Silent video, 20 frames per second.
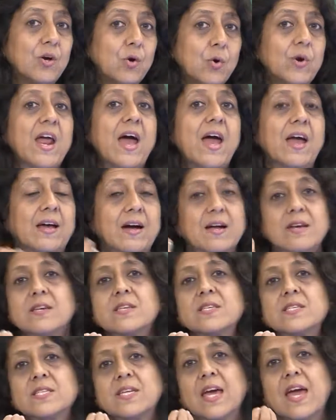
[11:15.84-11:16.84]
Kodak,
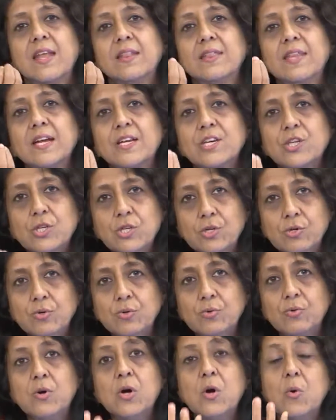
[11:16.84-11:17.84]
understand that
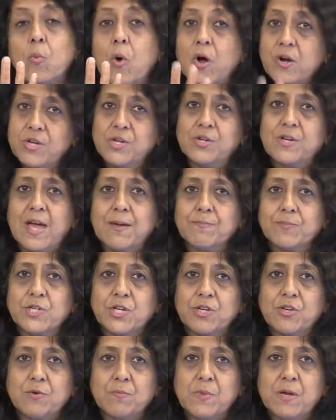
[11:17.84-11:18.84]
you want to
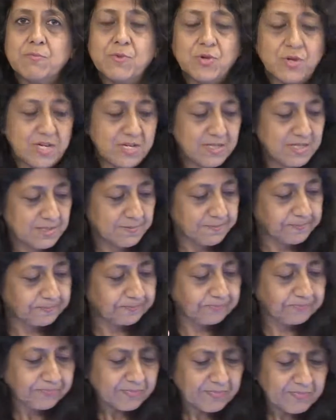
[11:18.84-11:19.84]
capture your memories.
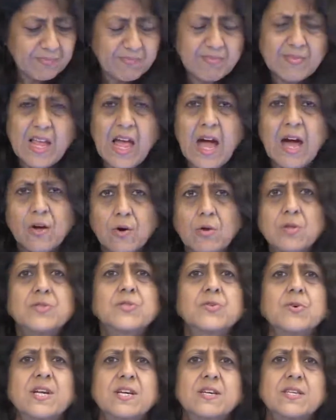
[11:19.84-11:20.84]
I
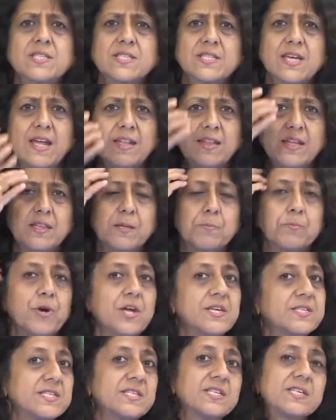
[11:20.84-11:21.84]
also understand that the
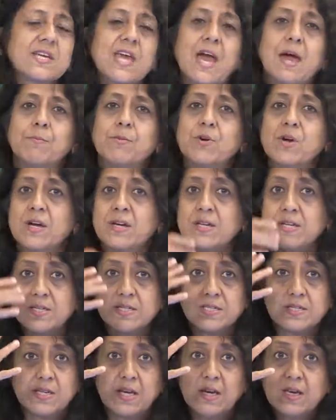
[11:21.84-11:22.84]
present camera
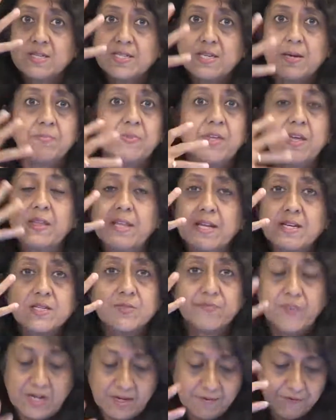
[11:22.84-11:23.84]
is something that
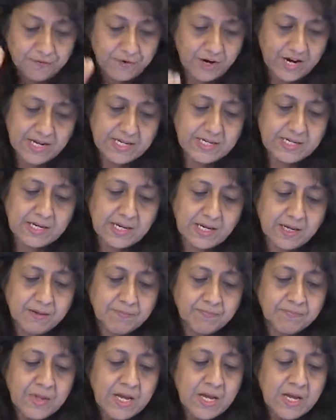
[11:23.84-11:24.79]
is very frightening.